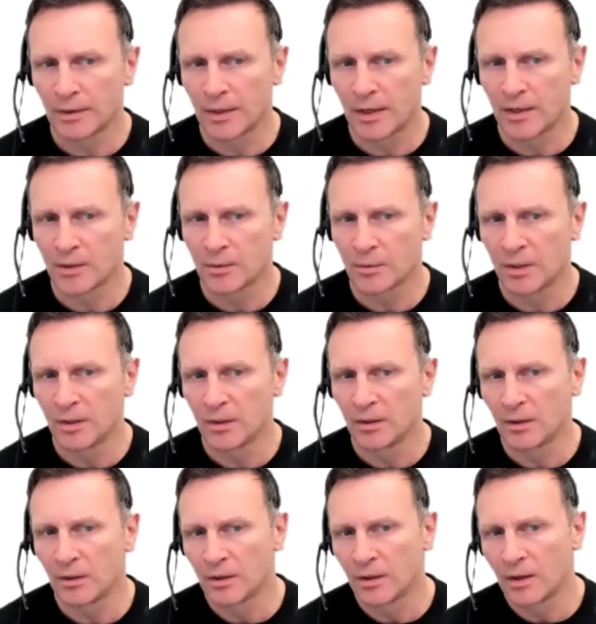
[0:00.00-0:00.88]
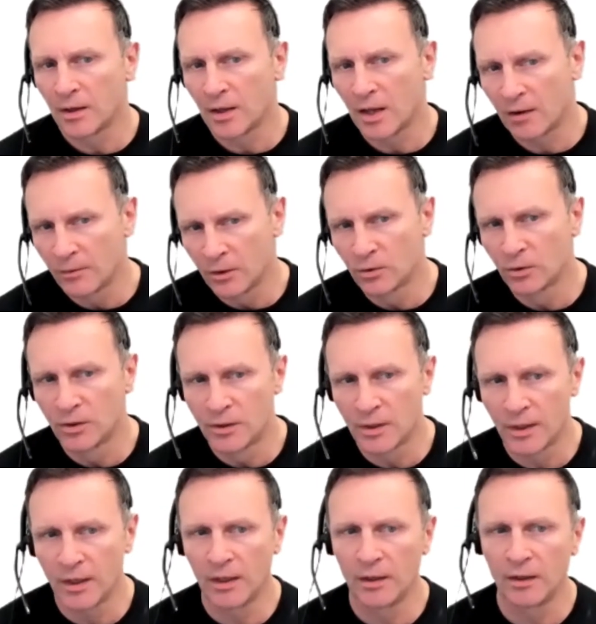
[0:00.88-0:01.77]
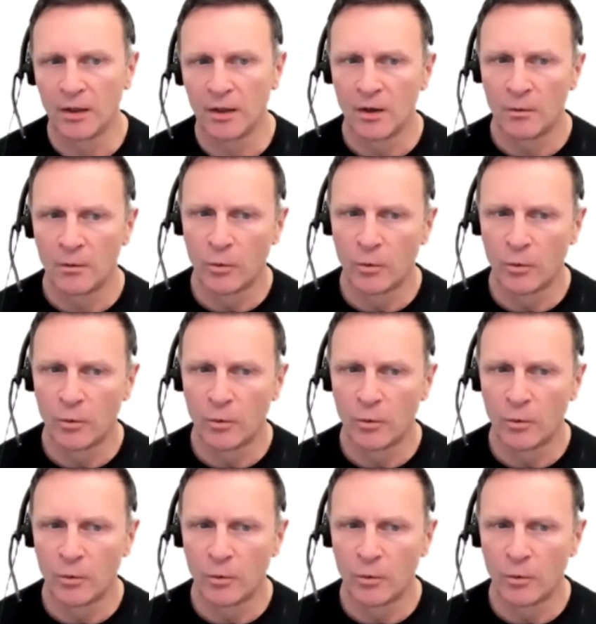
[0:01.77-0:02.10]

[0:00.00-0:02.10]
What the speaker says: as we have it today,